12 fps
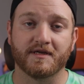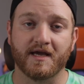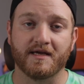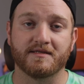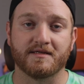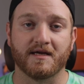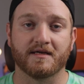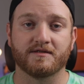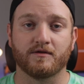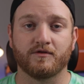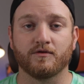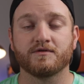K6,
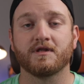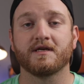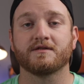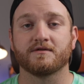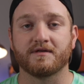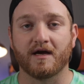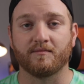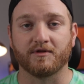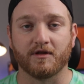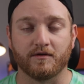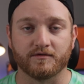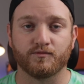those links are down
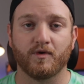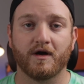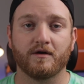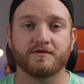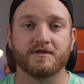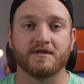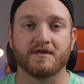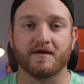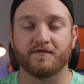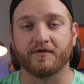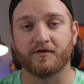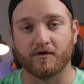below as well to the
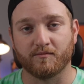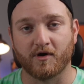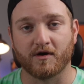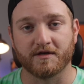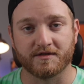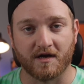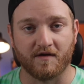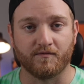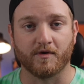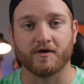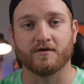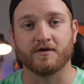different third-party
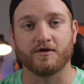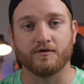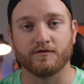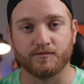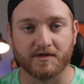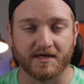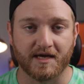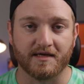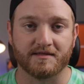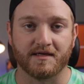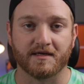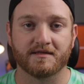software you can use with the
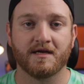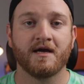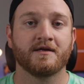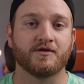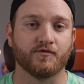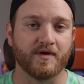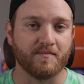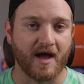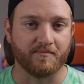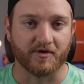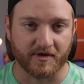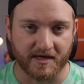K6 to remap
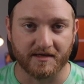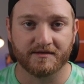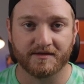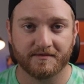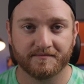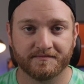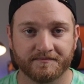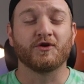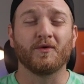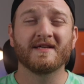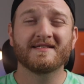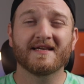your keys.
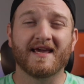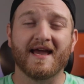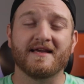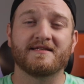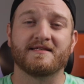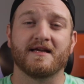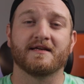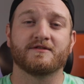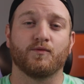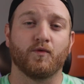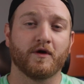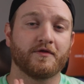So is the K6
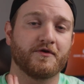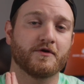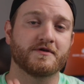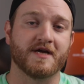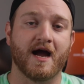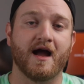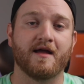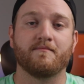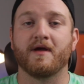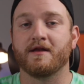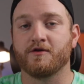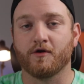worth your time
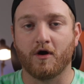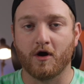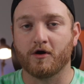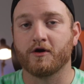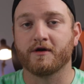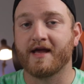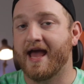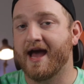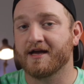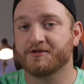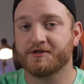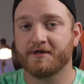and your hard-earned
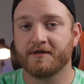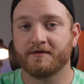cash?